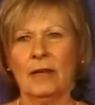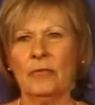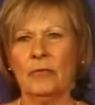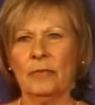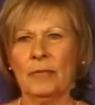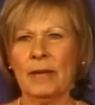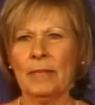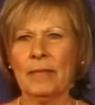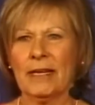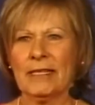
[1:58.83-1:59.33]

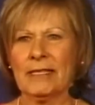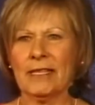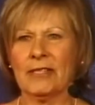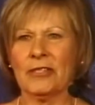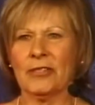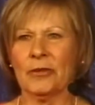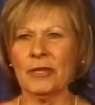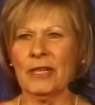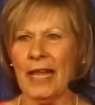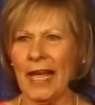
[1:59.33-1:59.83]
me and my
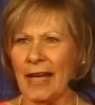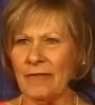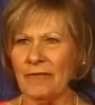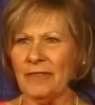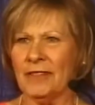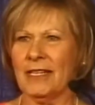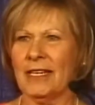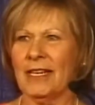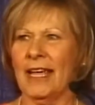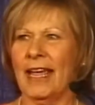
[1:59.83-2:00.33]
sister
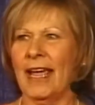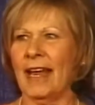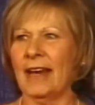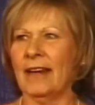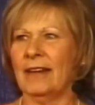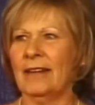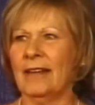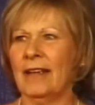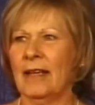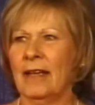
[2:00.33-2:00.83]
left,
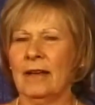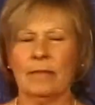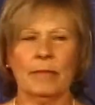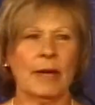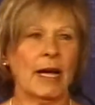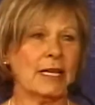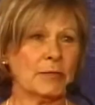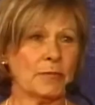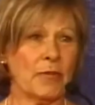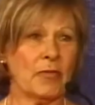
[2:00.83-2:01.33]
and my
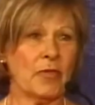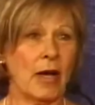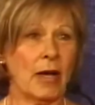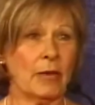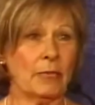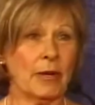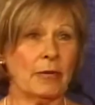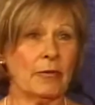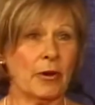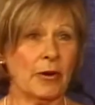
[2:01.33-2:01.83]
husband
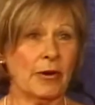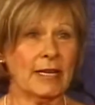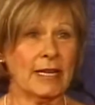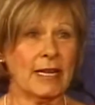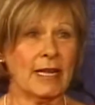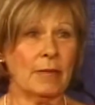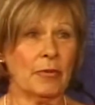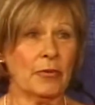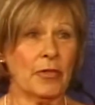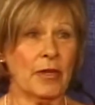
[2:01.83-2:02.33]
thought we were going to
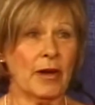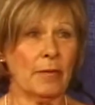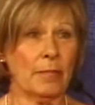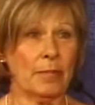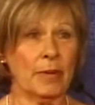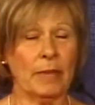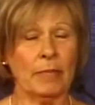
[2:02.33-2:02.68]
chemotherapy,